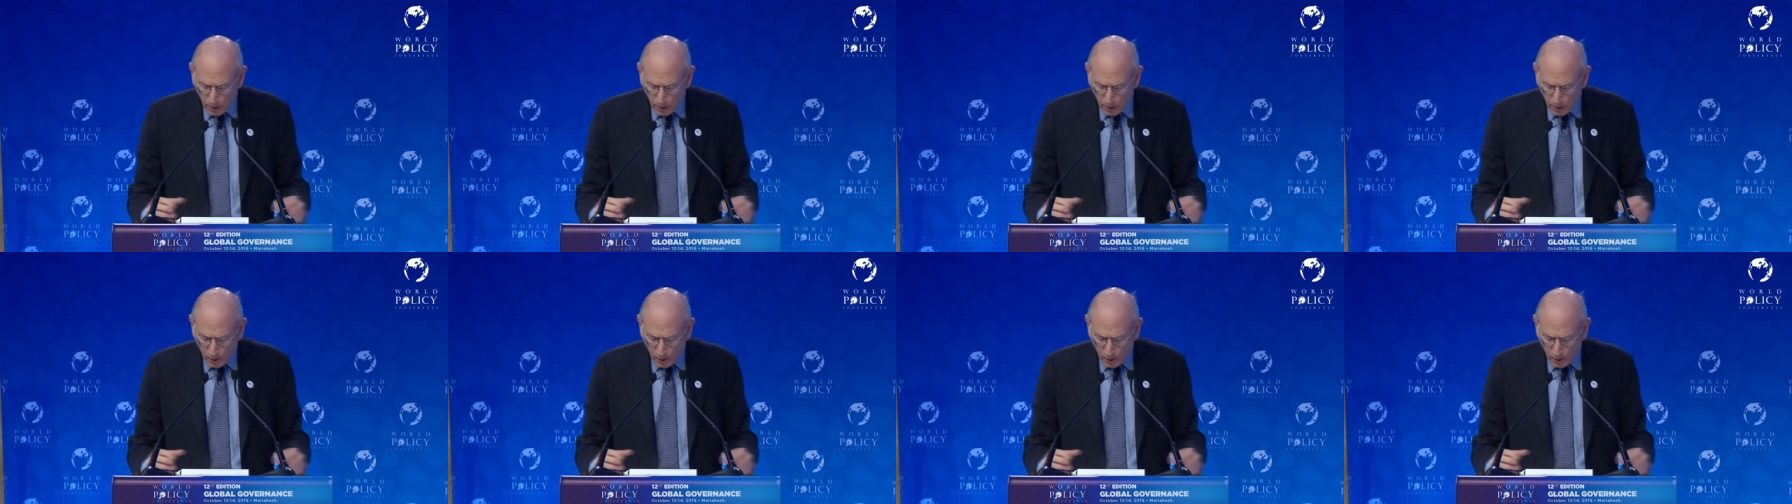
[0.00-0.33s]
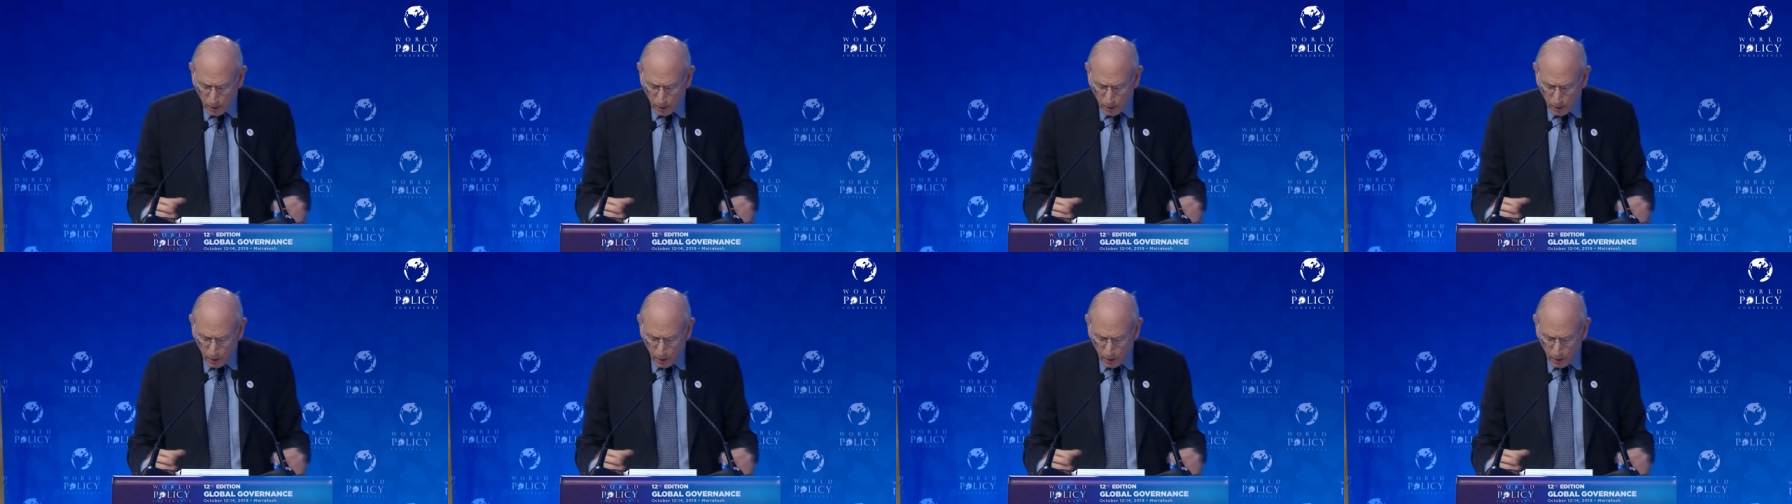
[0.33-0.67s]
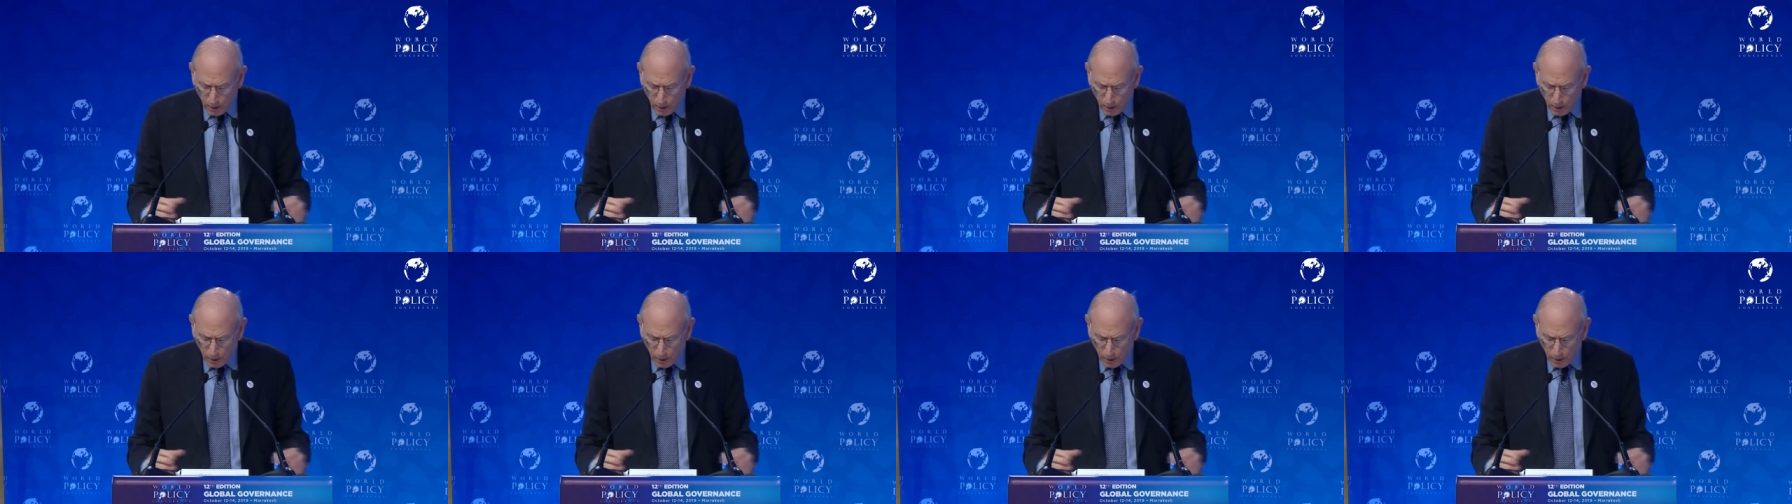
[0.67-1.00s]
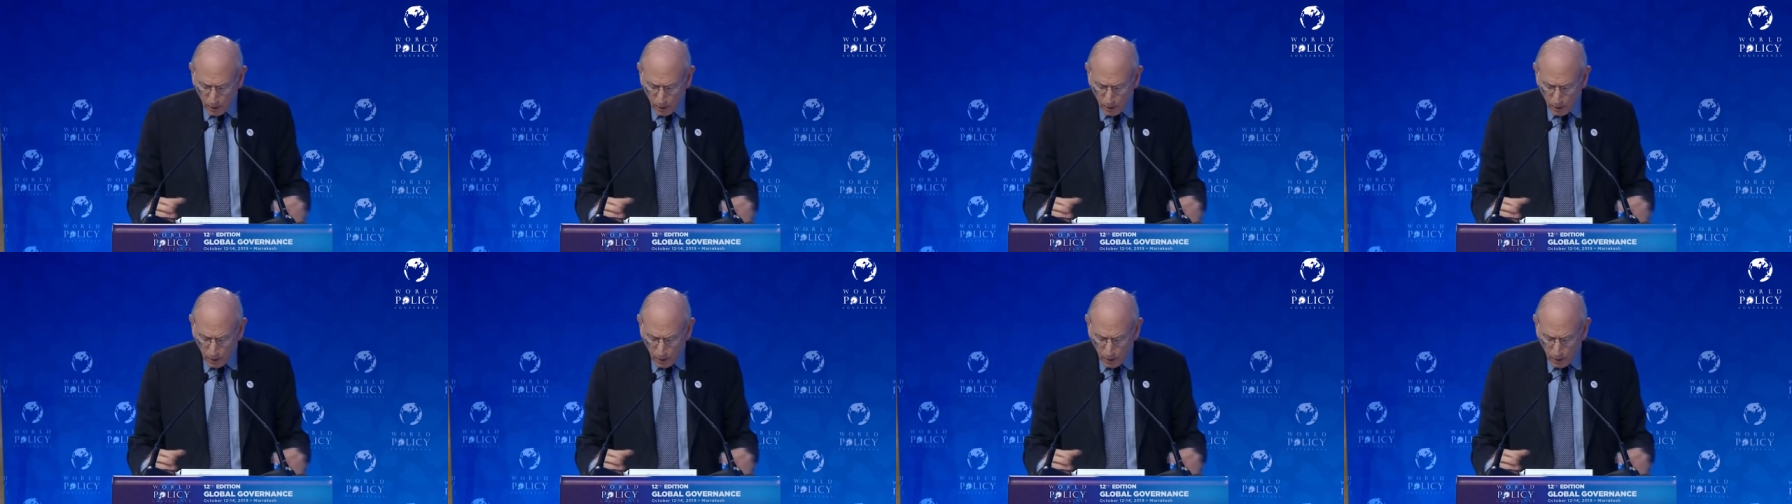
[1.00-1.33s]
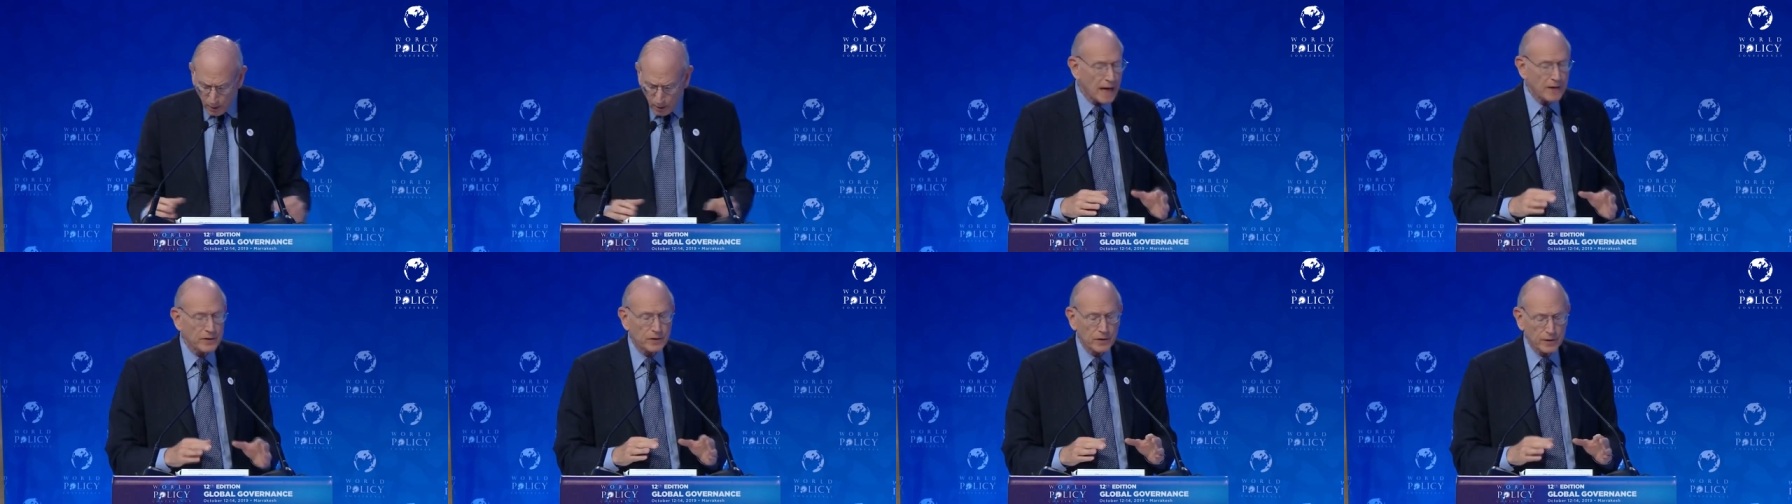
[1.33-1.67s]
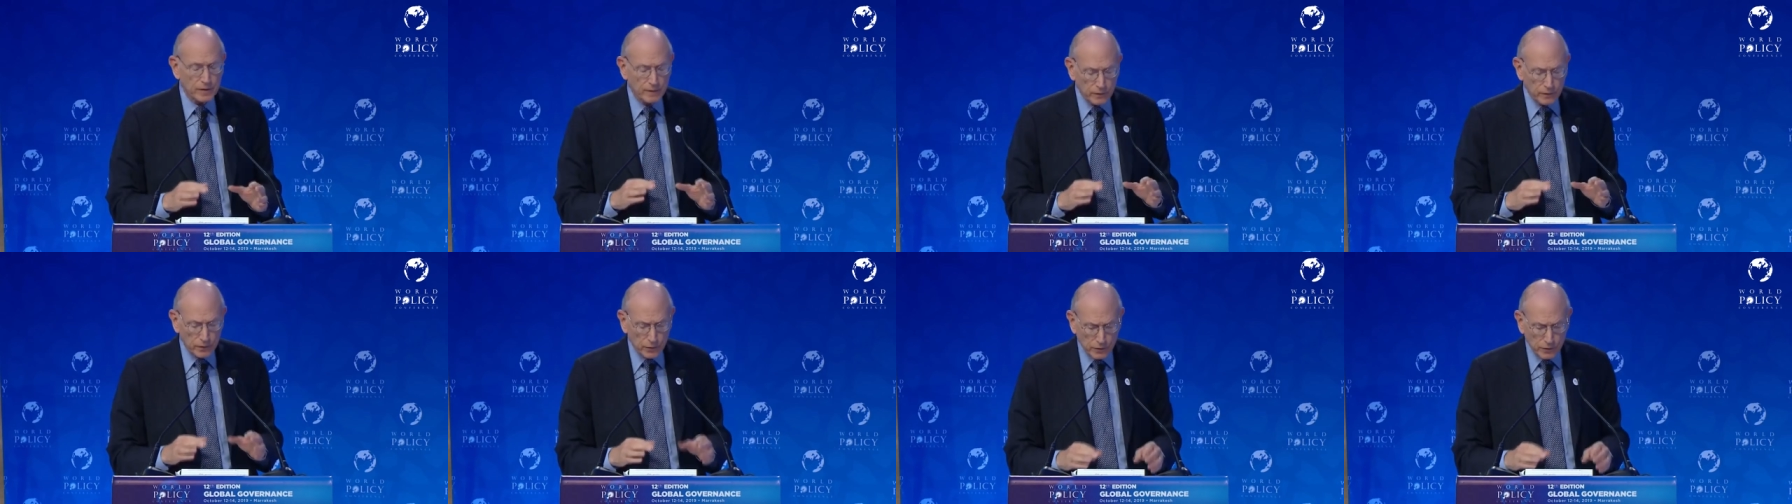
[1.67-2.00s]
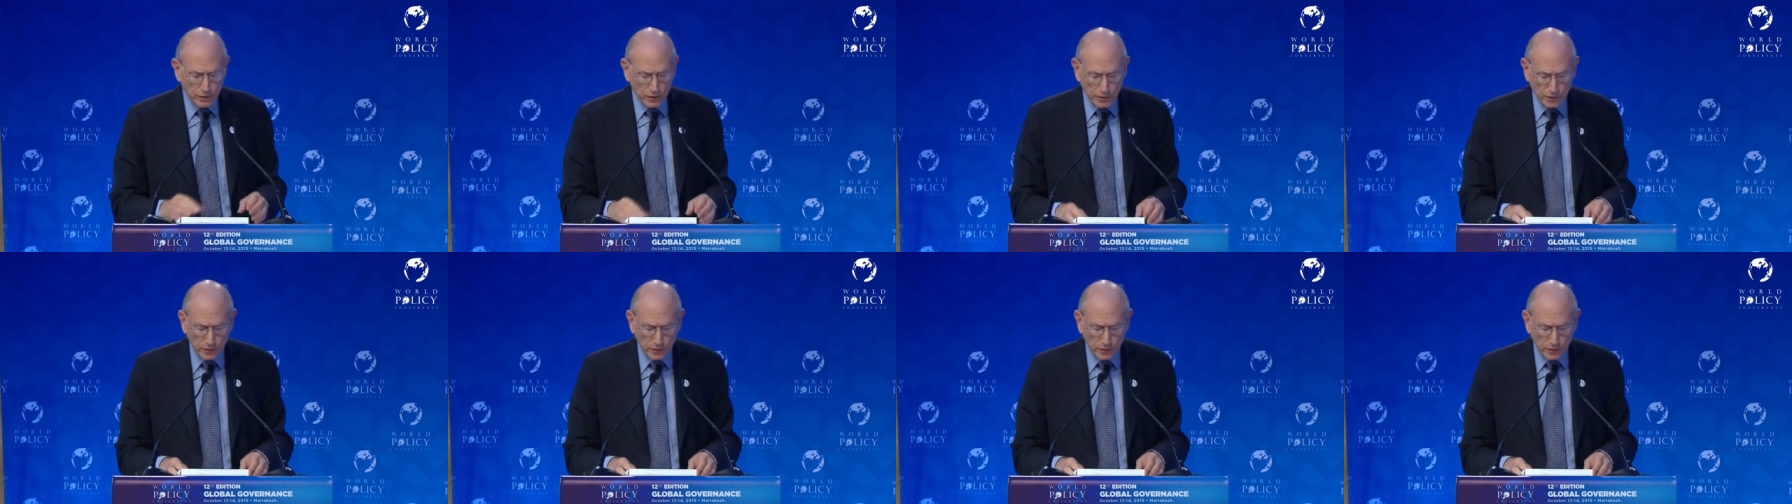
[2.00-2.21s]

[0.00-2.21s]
examples of positive uses